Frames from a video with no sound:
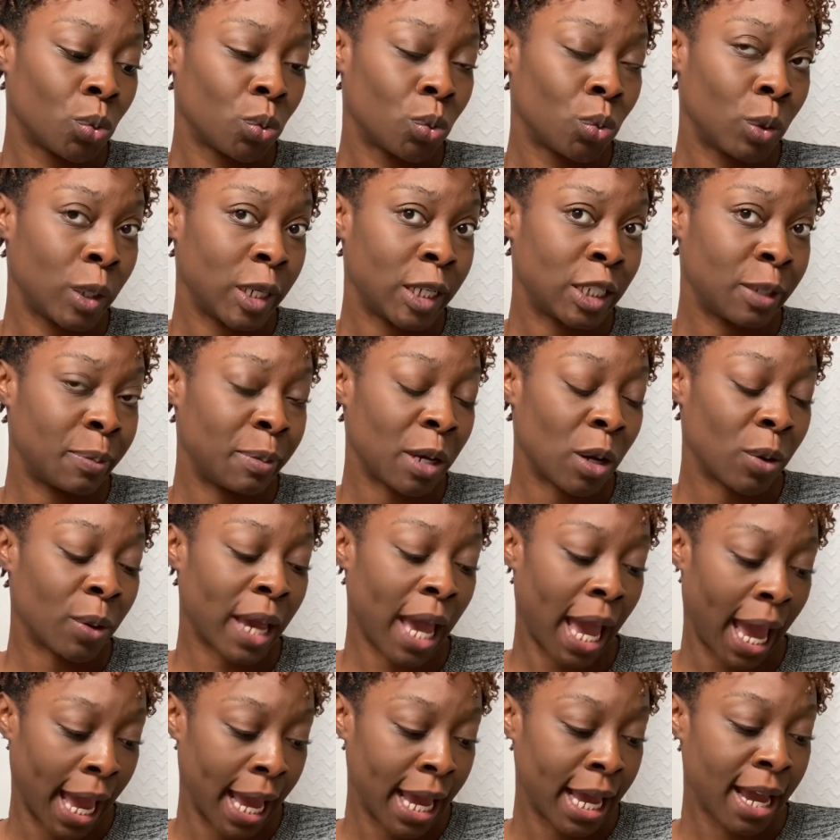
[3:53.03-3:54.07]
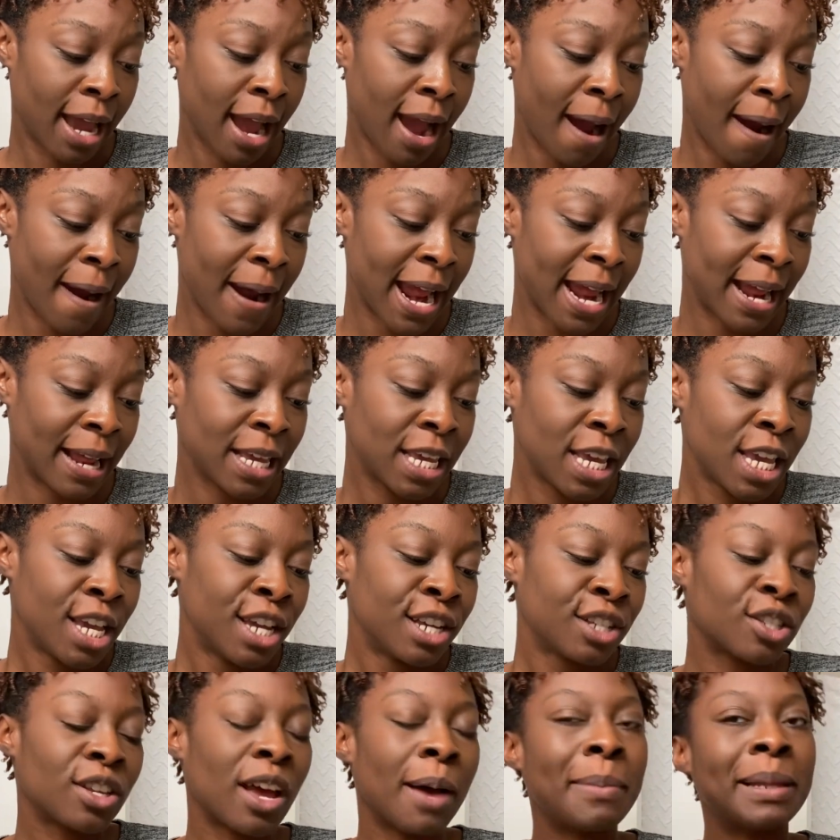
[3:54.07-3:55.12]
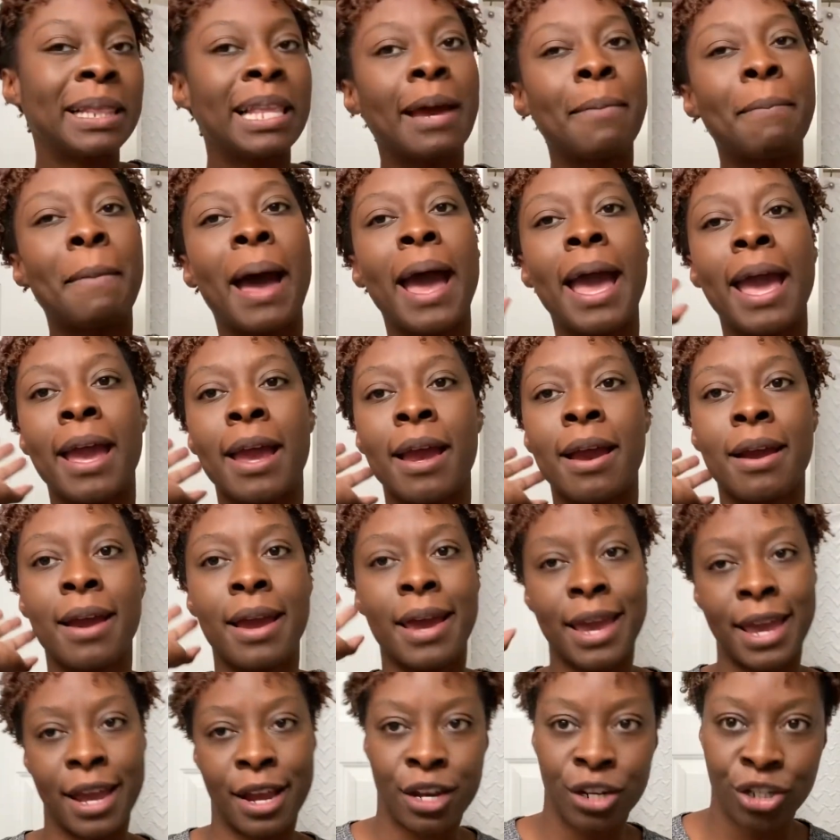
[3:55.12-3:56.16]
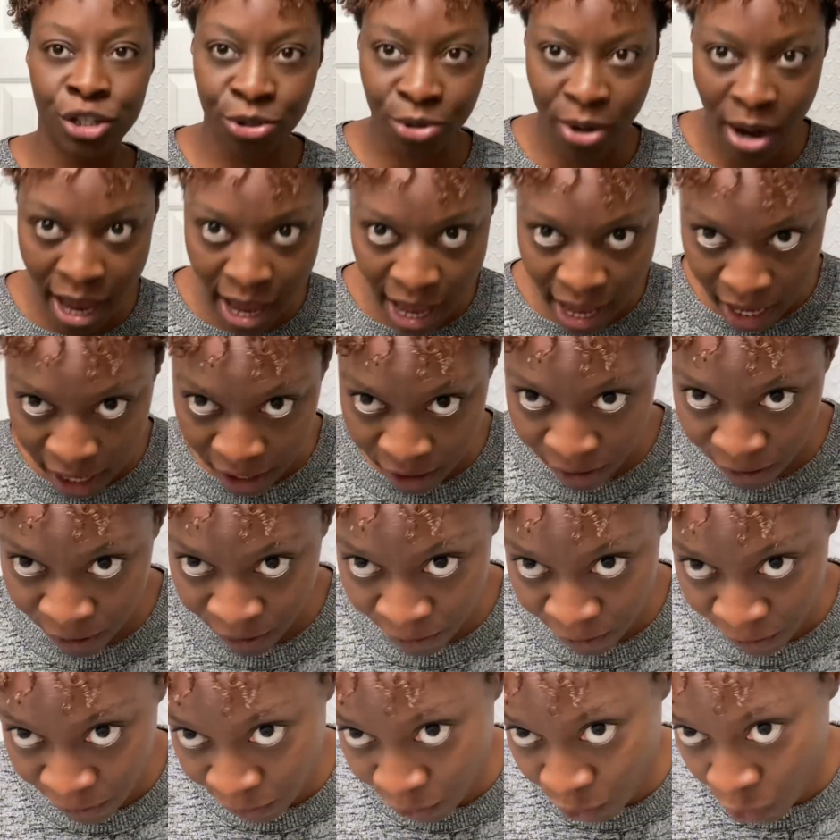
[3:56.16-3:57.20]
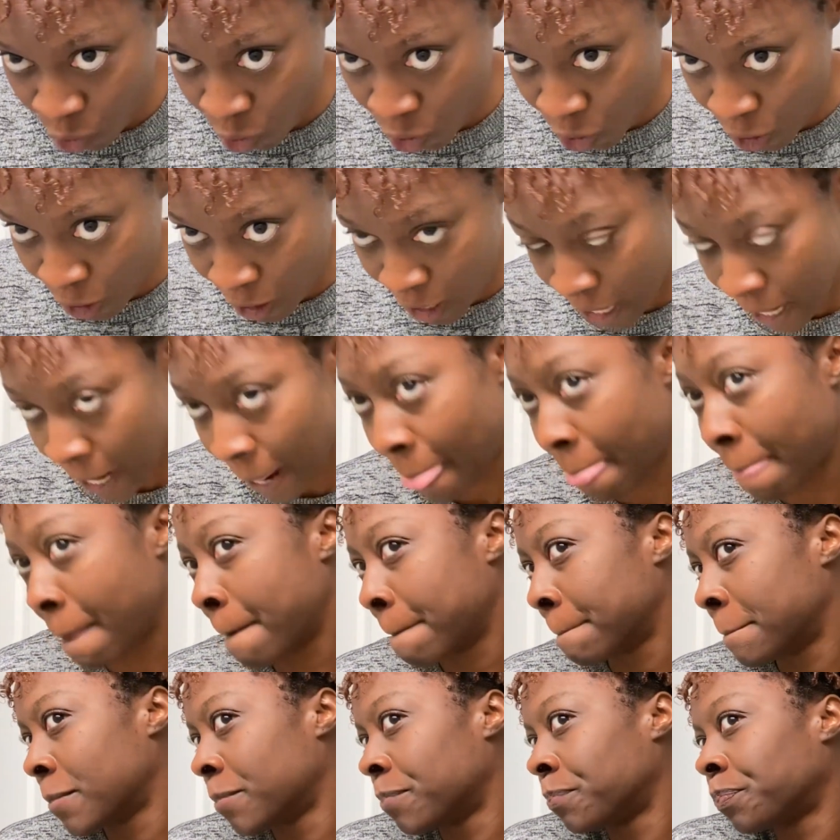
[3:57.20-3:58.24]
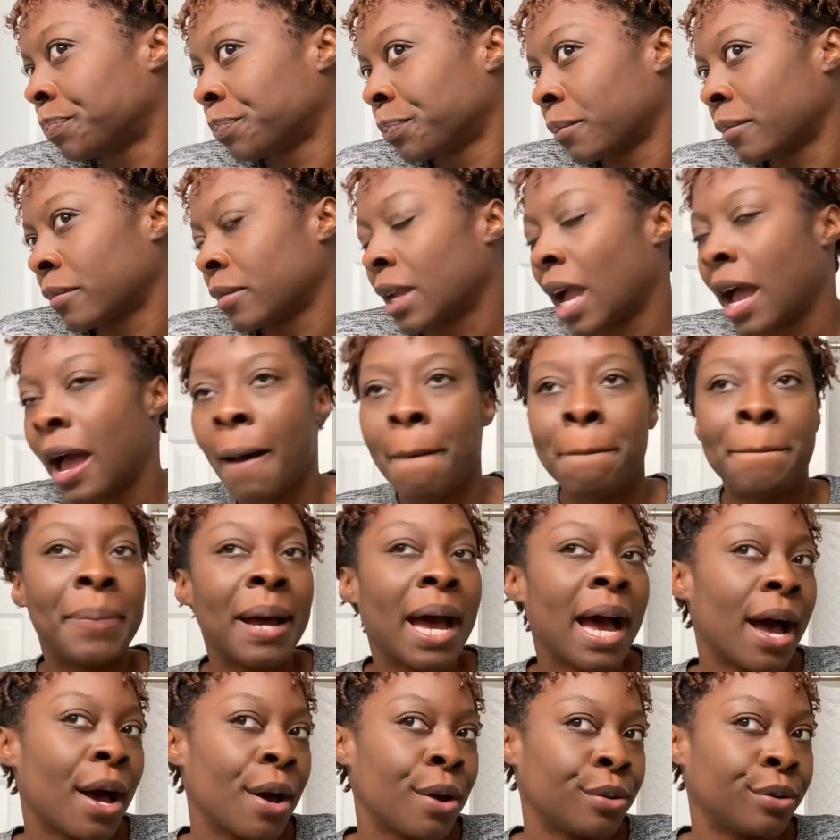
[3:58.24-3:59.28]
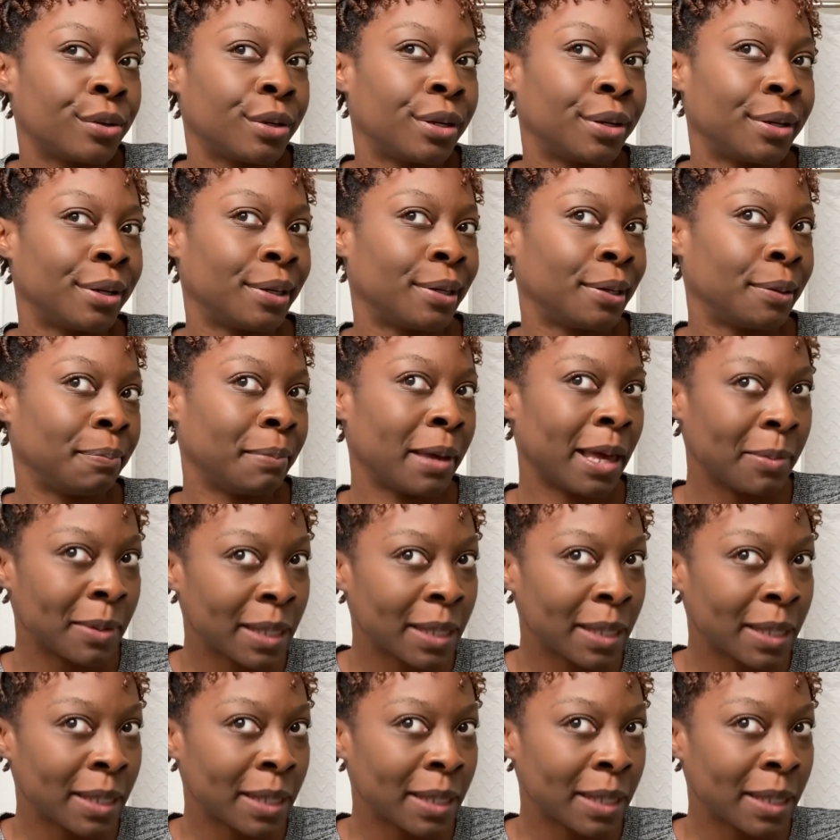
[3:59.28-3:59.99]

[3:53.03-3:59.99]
it should be okay, all right? So I'm gonna let my hair air dry for about maybe